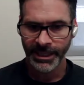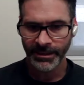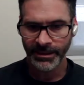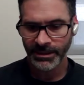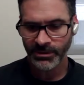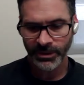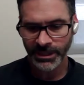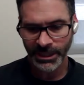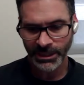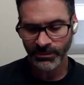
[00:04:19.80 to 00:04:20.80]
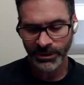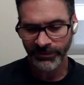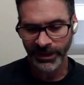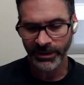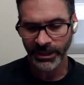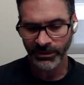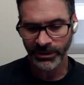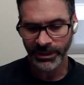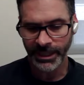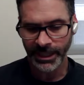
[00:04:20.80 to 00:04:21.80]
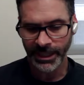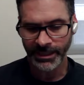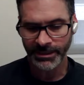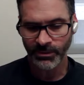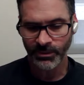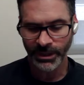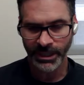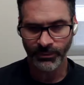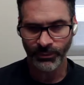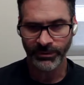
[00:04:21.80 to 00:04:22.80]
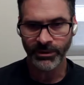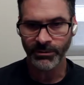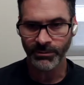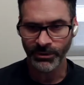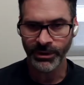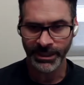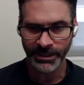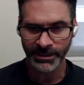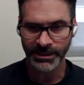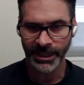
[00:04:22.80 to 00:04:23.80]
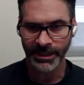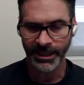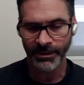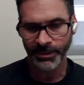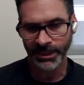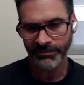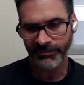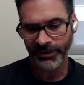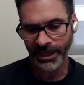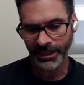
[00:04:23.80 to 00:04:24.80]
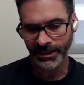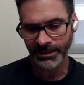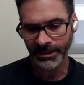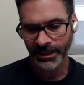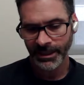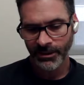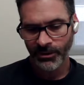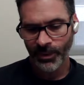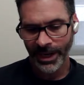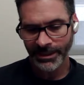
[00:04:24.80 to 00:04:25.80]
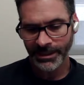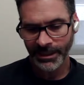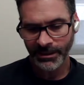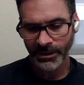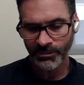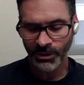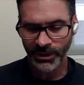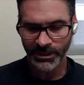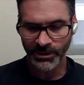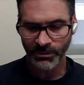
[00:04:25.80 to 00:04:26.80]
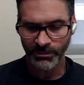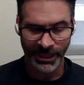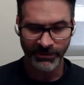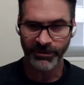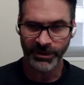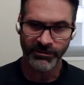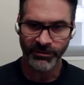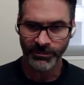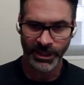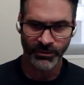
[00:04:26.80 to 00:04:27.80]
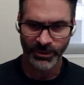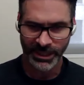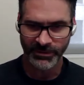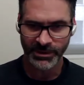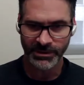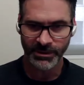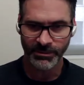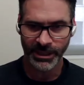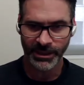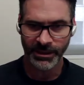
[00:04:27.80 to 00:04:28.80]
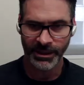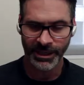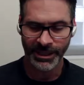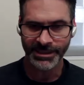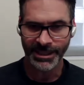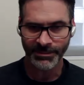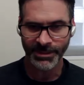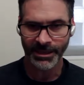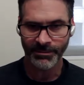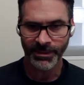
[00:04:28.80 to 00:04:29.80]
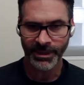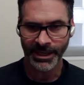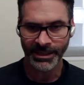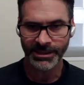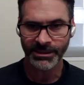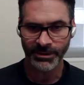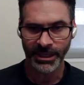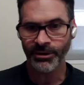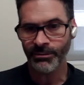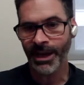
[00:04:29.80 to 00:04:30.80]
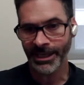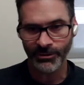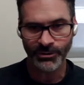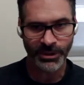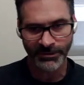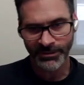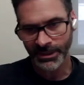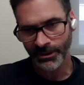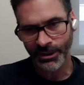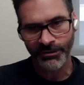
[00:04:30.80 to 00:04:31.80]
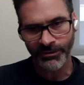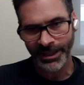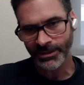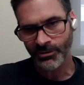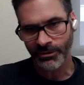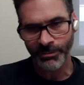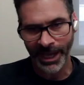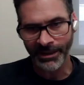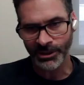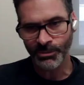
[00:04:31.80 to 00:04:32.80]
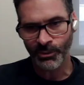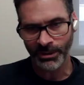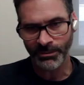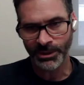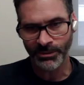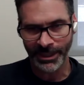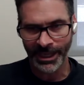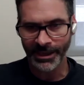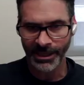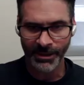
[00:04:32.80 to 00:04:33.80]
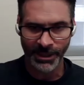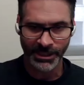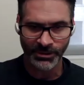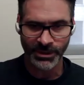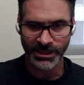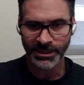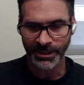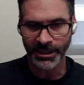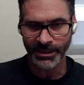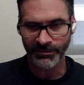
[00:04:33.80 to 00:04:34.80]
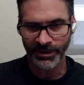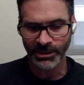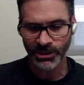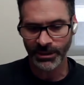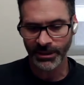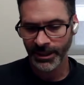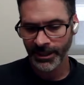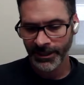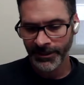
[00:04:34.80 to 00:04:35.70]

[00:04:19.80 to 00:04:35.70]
and this organization was very good at working with communities and helping to find ways that communities could benefit from their reefs, but uh, at the same time, not necessarily undermine those reefs and looking for that sort of balance point between economic interests and conservation